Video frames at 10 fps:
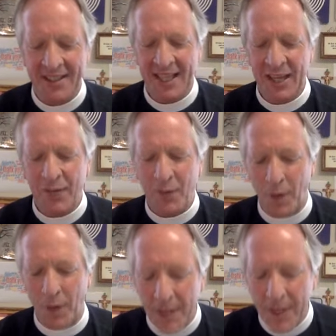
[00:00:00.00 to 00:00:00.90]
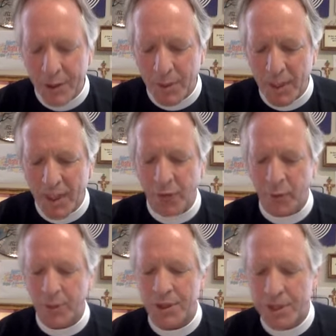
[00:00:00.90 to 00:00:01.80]
and for Elizabeth, for
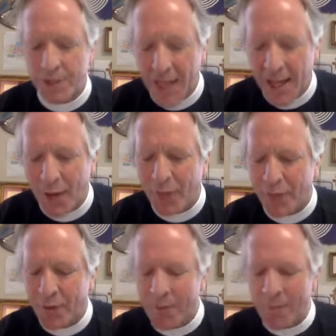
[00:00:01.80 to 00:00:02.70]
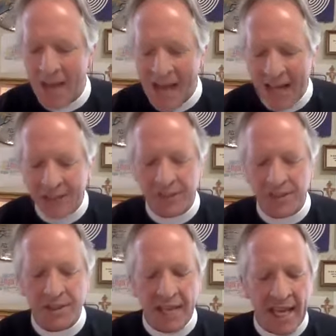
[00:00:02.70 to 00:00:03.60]
Rochelle, for Max and
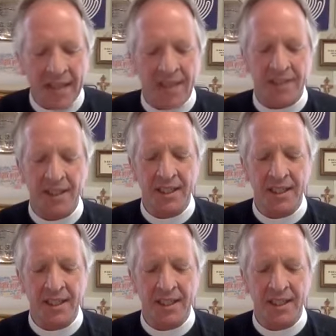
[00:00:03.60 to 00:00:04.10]
Tana